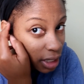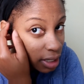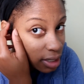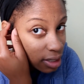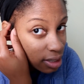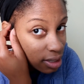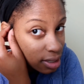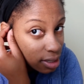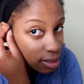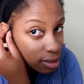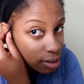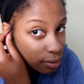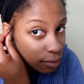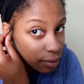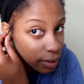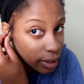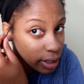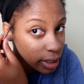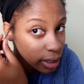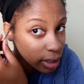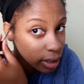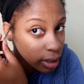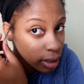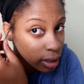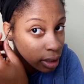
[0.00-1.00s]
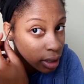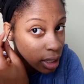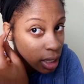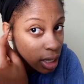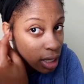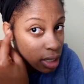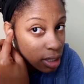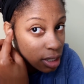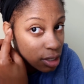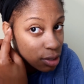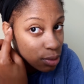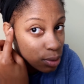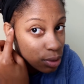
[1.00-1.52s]
Hence this over here.
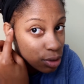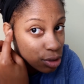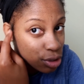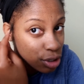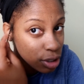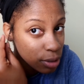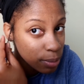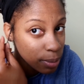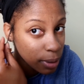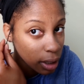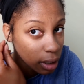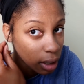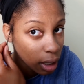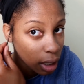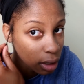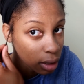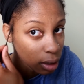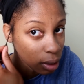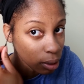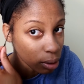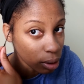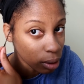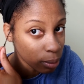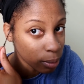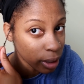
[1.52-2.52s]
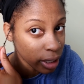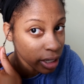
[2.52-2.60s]
This one should be a lot longer,